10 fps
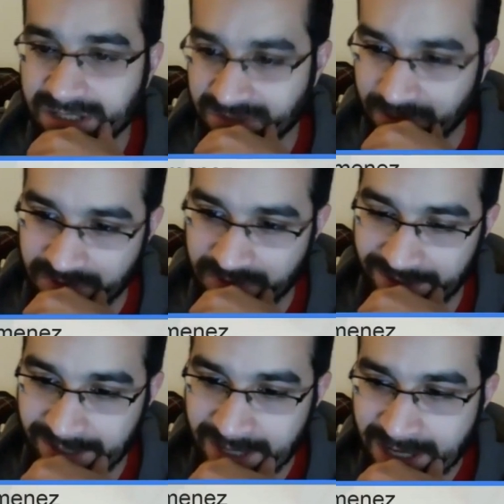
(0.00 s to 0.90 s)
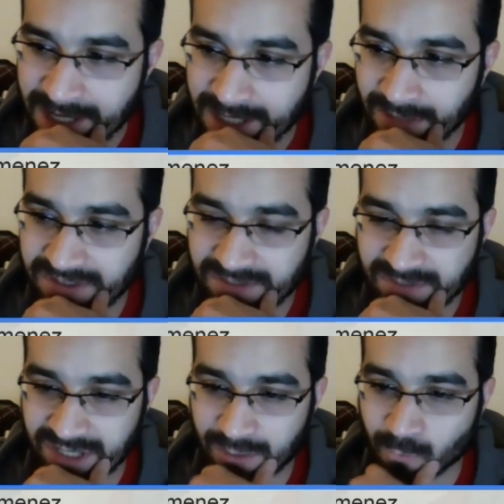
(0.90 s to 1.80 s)
It's always like it always seems
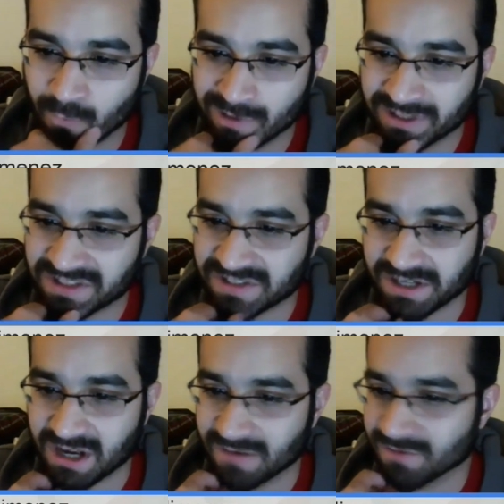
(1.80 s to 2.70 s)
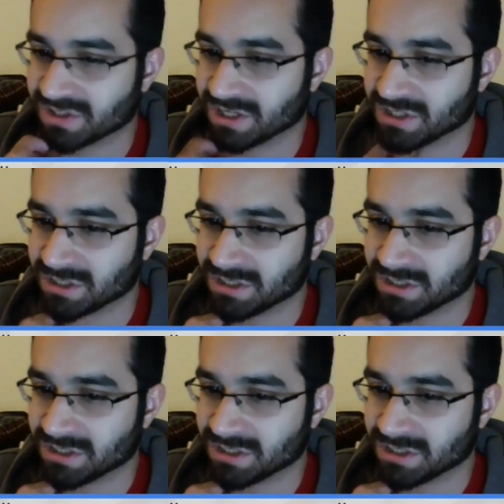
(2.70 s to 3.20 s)
like a realistic conversation,